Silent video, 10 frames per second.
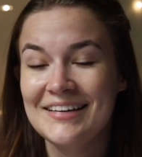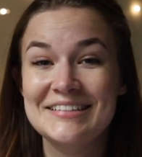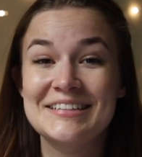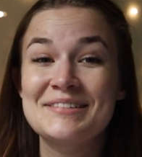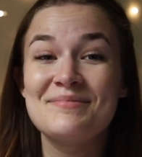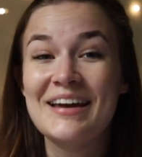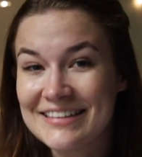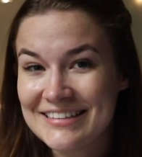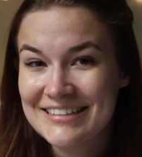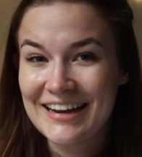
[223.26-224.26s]
Just
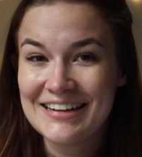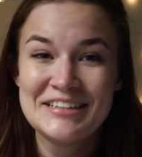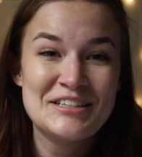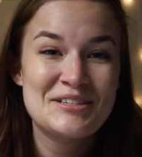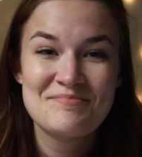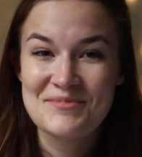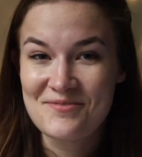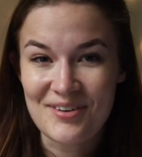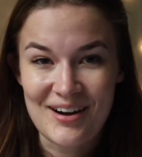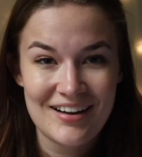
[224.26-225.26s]
make the change,
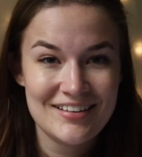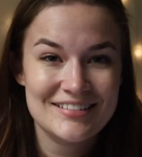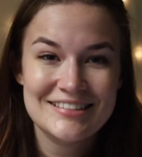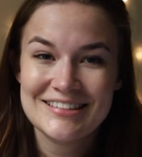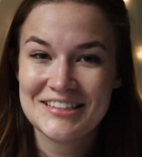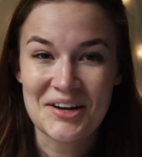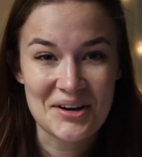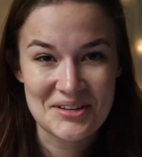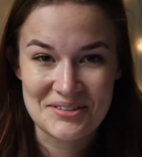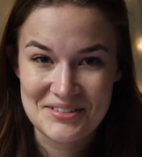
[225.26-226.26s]
move on, it's
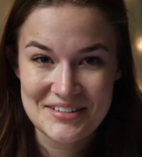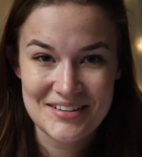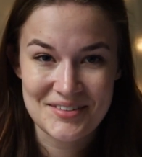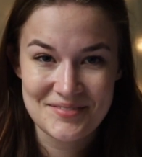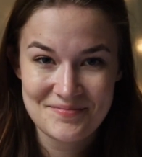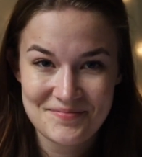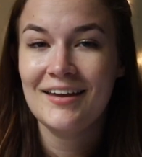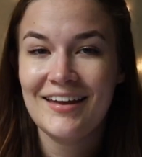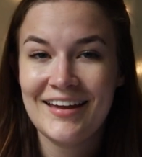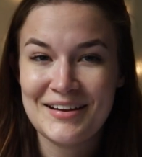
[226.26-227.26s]
not a huge deal.
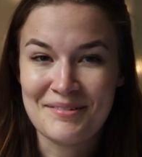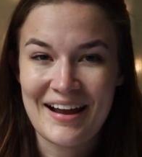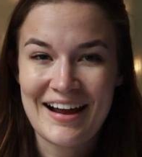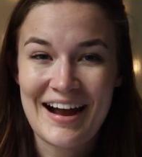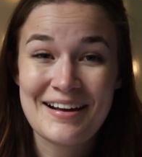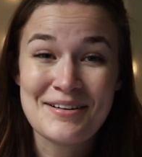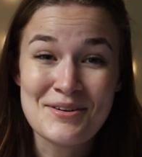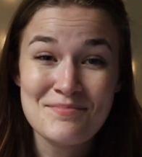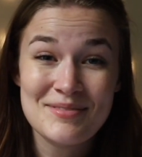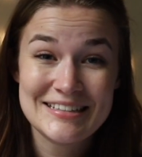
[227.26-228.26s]
Anyway, I
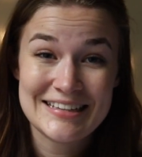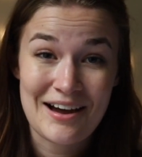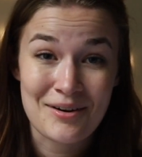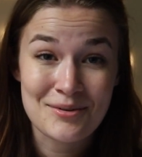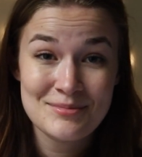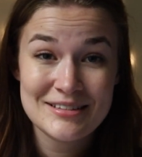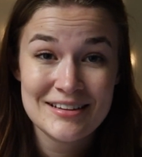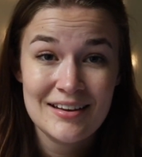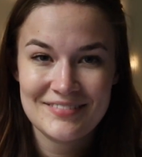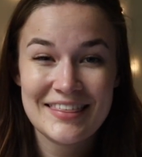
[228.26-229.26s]
hope this helped.
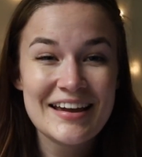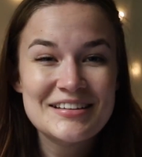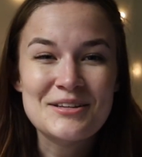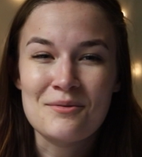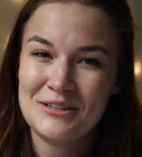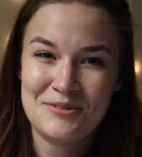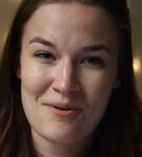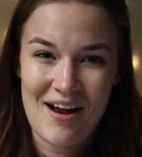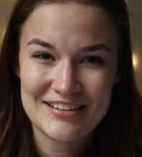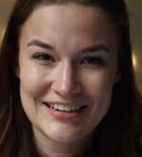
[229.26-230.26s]
Thanks so much for
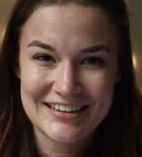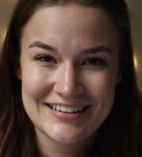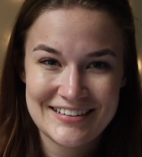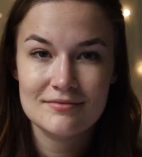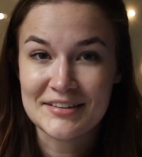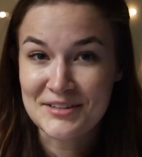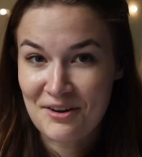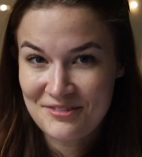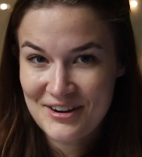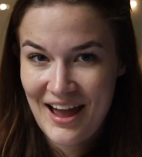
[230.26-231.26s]
watching. That's
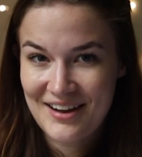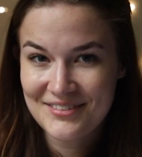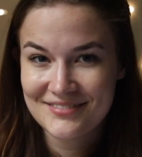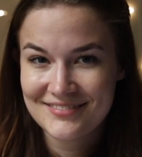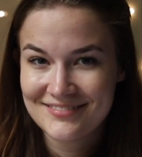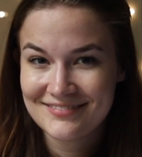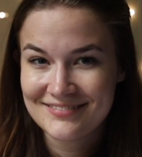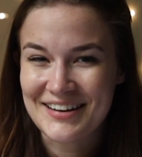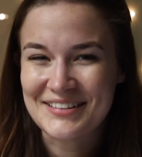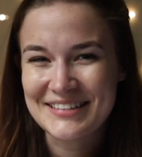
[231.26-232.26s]
all for now,
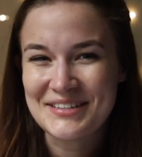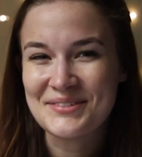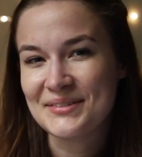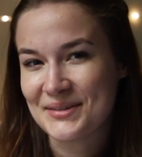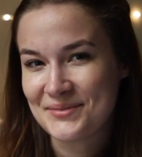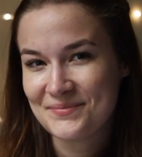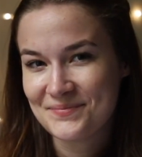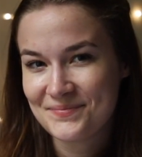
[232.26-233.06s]
and I'll see you soon.